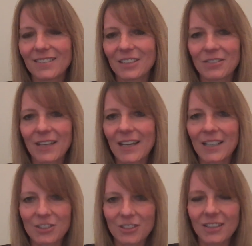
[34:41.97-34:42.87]

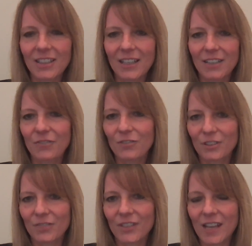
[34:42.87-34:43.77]
actually get in
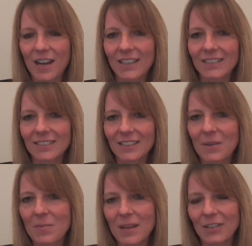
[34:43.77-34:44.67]
front of the eyes and
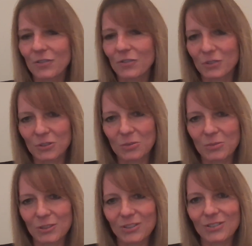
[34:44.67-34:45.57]
in the mind of
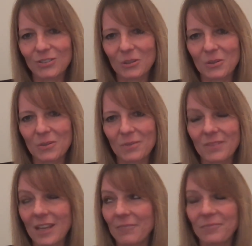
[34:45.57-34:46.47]
consumers. So
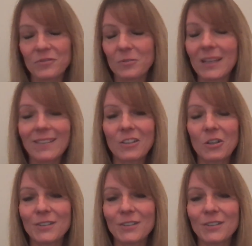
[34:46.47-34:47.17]
yeah, for me, it's an